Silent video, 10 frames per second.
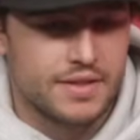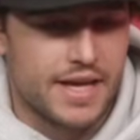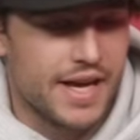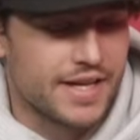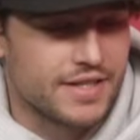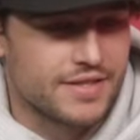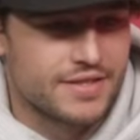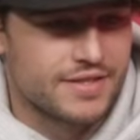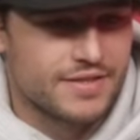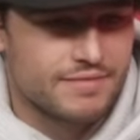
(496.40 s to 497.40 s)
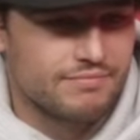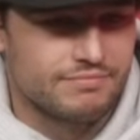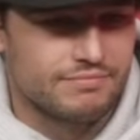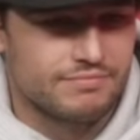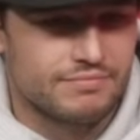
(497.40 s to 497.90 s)
yeah, I guess
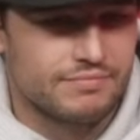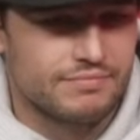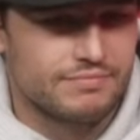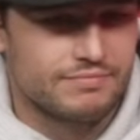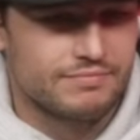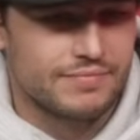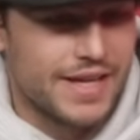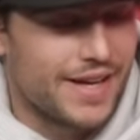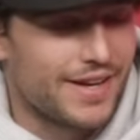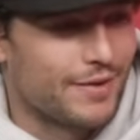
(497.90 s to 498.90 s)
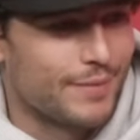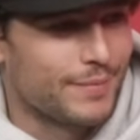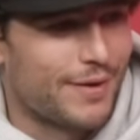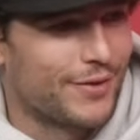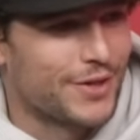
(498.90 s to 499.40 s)
yeah, I'm
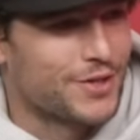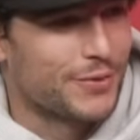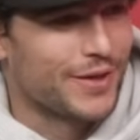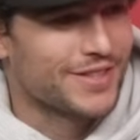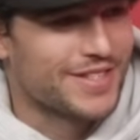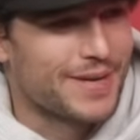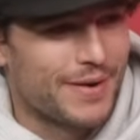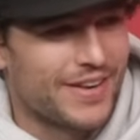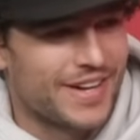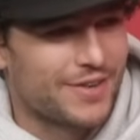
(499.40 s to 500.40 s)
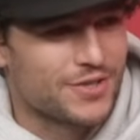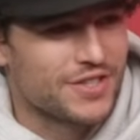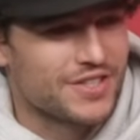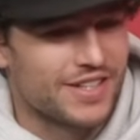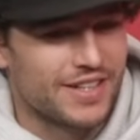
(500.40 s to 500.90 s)
not really sure what else to say about it. Yeah, it was
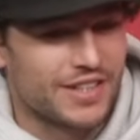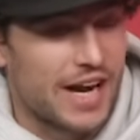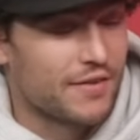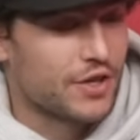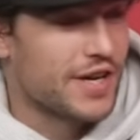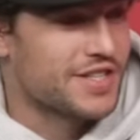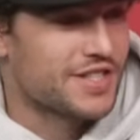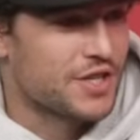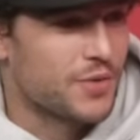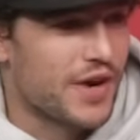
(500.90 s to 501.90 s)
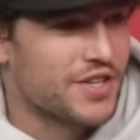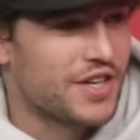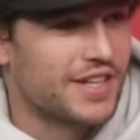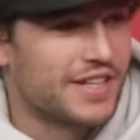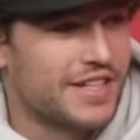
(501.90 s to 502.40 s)
just uh, kind of a crazy
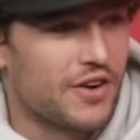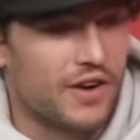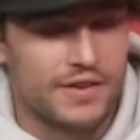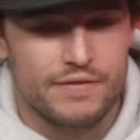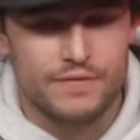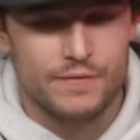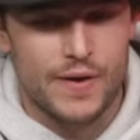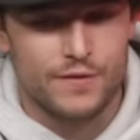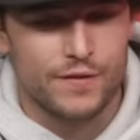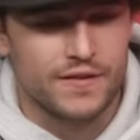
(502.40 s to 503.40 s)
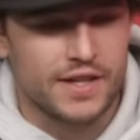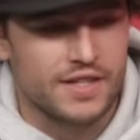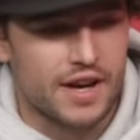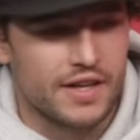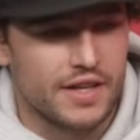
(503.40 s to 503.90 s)
situation, and you know, I've I've
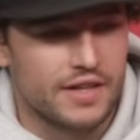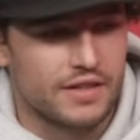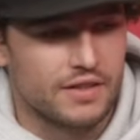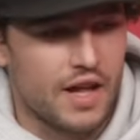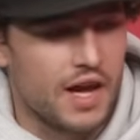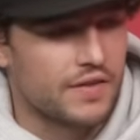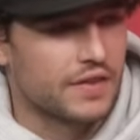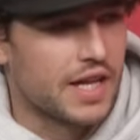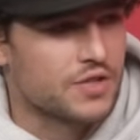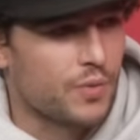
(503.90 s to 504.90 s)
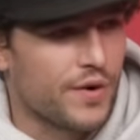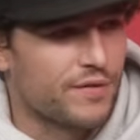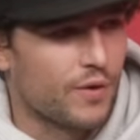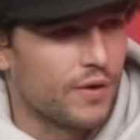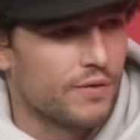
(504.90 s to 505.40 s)
reflected on it a lot in the last
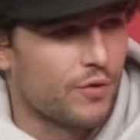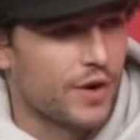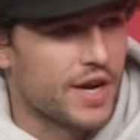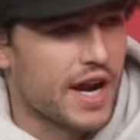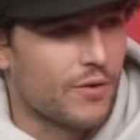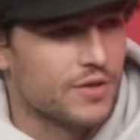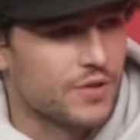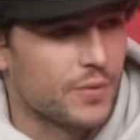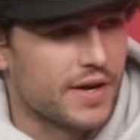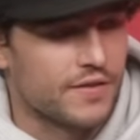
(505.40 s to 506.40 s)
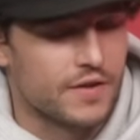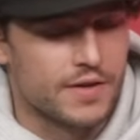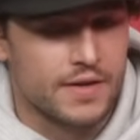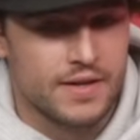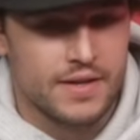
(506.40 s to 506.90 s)
24 or 48 hours or whatever,
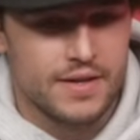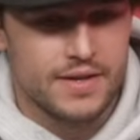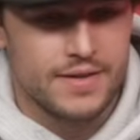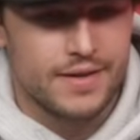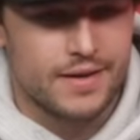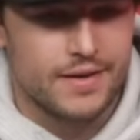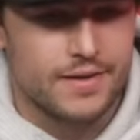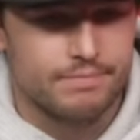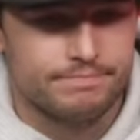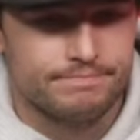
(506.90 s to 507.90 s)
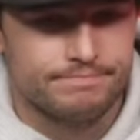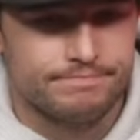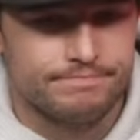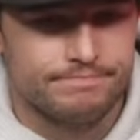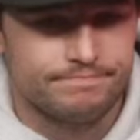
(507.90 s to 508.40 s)
and um,
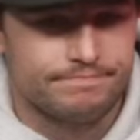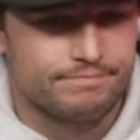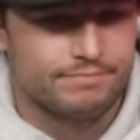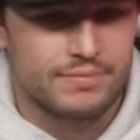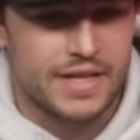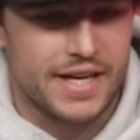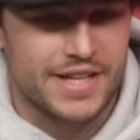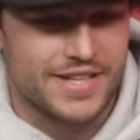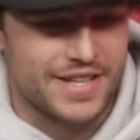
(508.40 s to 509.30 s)
I guess